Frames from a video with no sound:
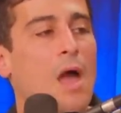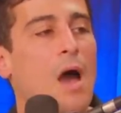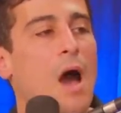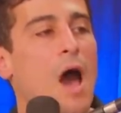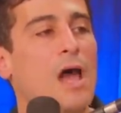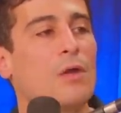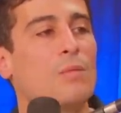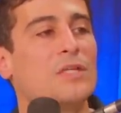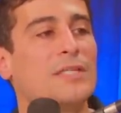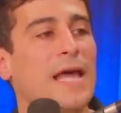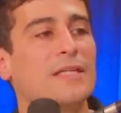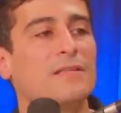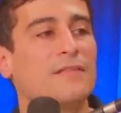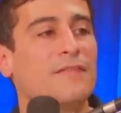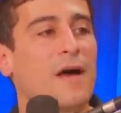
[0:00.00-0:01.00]
Otten was
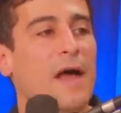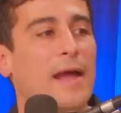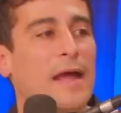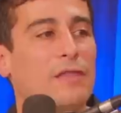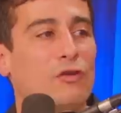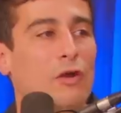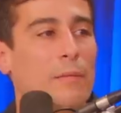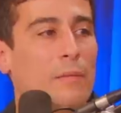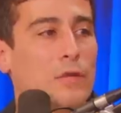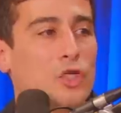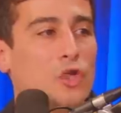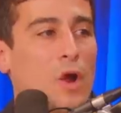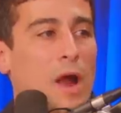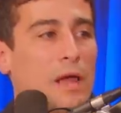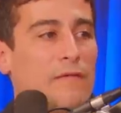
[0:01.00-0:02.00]
testifying at the criminal
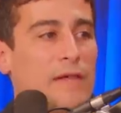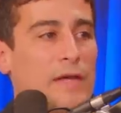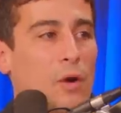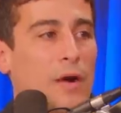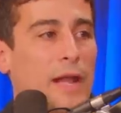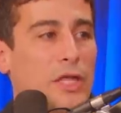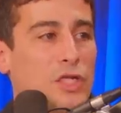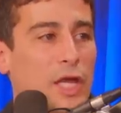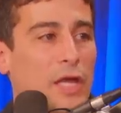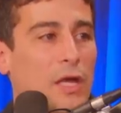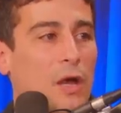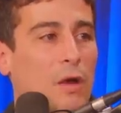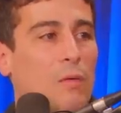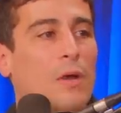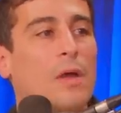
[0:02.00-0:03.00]
trial of Igor
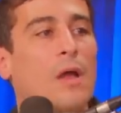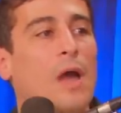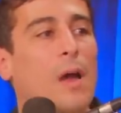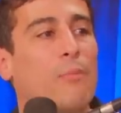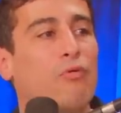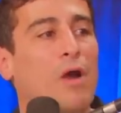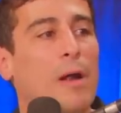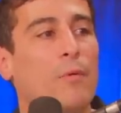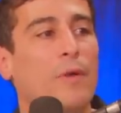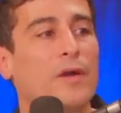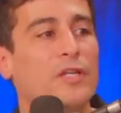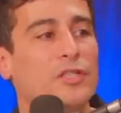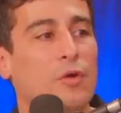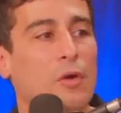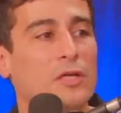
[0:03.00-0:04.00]
Danchenko, a primary
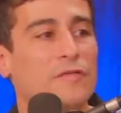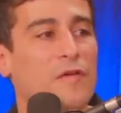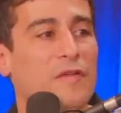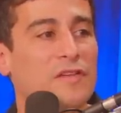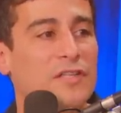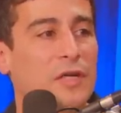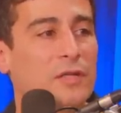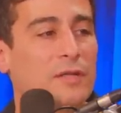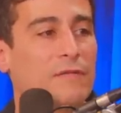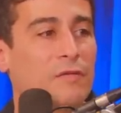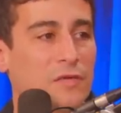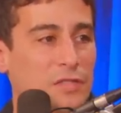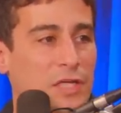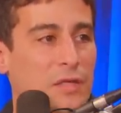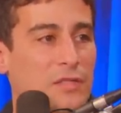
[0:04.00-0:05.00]
source for
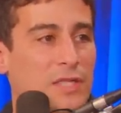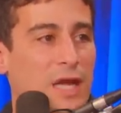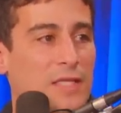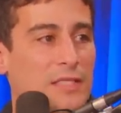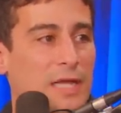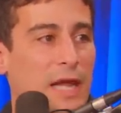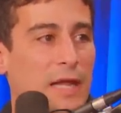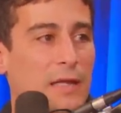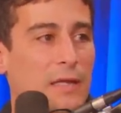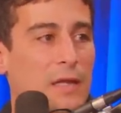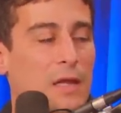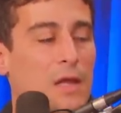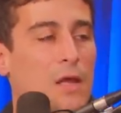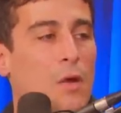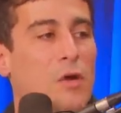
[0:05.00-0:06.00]
Steele's dossier,
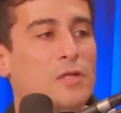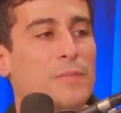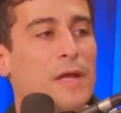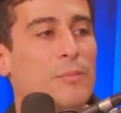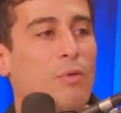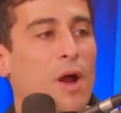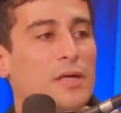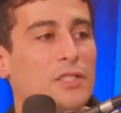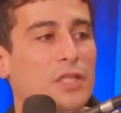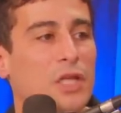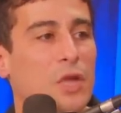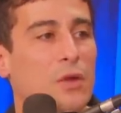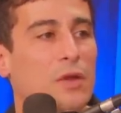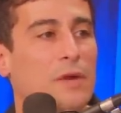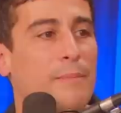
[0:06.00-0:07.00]
who is being
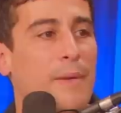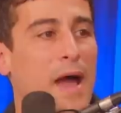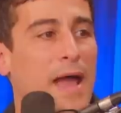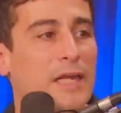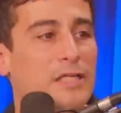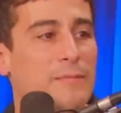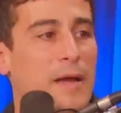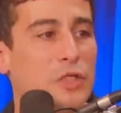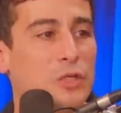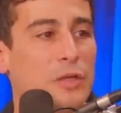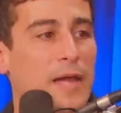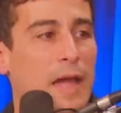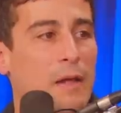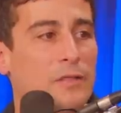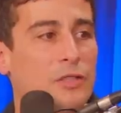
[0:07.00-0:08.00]
prosecuted by special
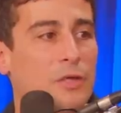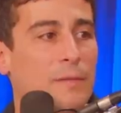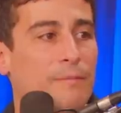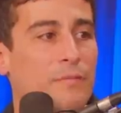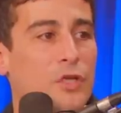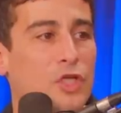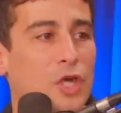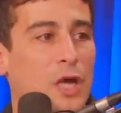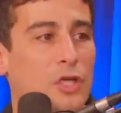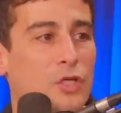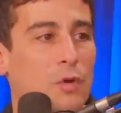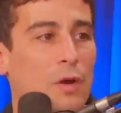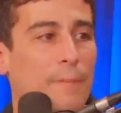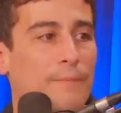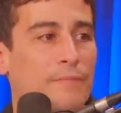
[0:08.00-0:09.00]
counsel John
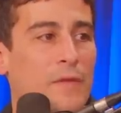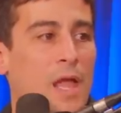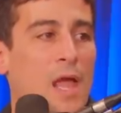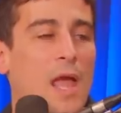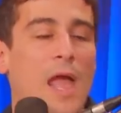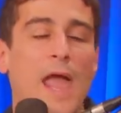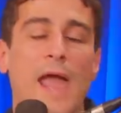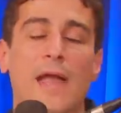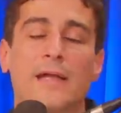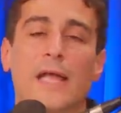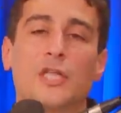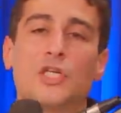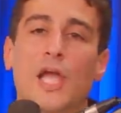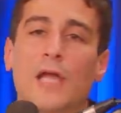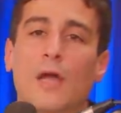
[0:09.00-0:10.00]
Durham. And
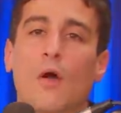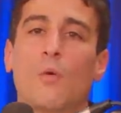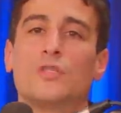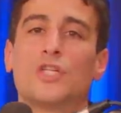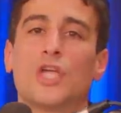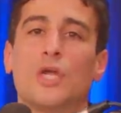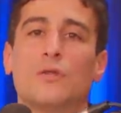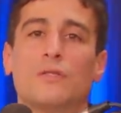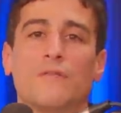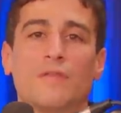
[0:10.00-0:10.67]
Danchenko was accused of